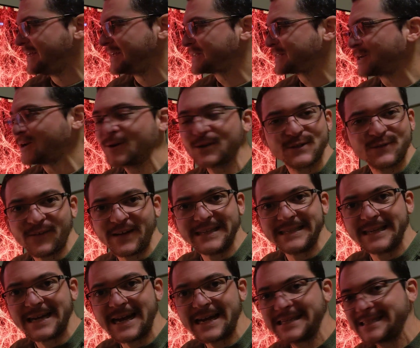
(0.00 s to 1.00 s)
this looks
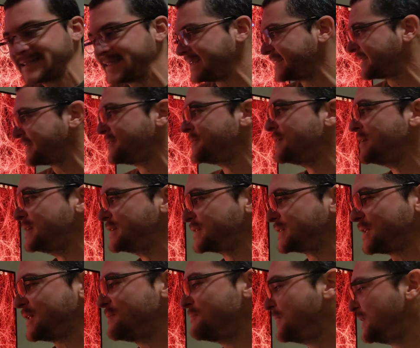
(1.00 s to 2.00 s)
fantastic
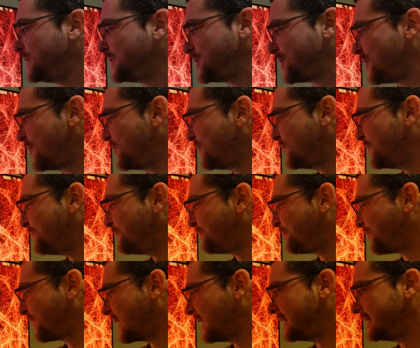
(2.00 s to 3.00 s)
so let me show you
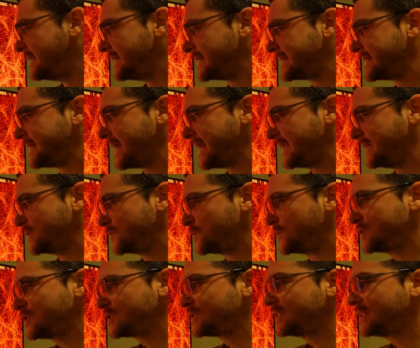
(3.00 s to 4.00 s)
the settings
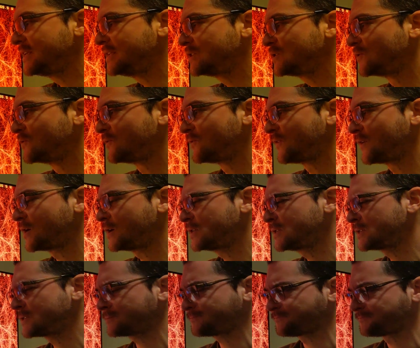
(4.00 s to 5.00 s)
we just need to
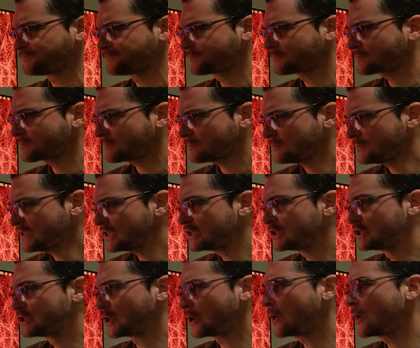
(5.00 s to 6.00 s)
first
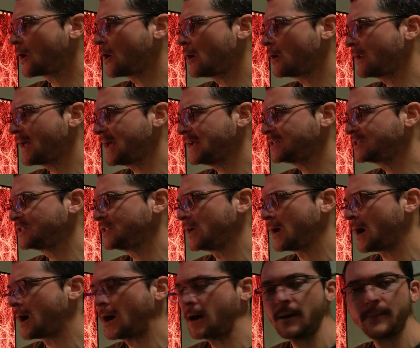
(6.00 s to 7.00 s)
turn on
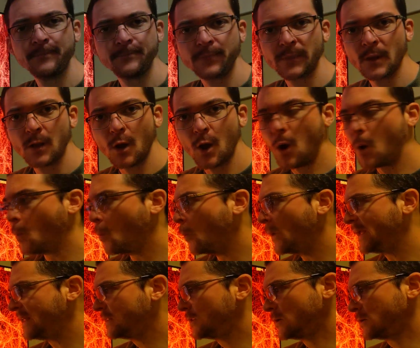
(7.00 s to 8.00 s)
HDR on
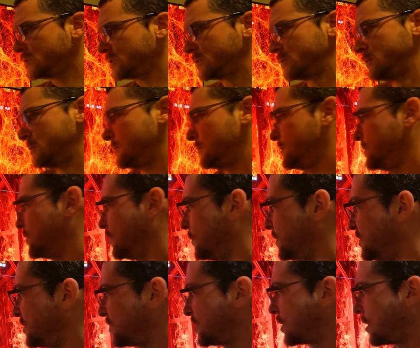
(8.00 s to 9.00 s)
Windows so
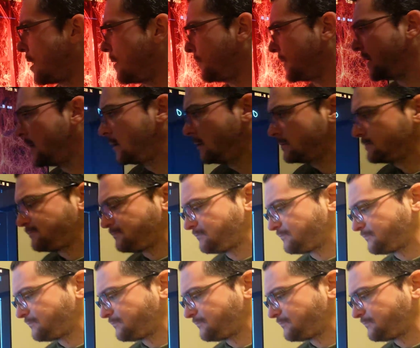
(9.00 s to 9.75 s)
we just come here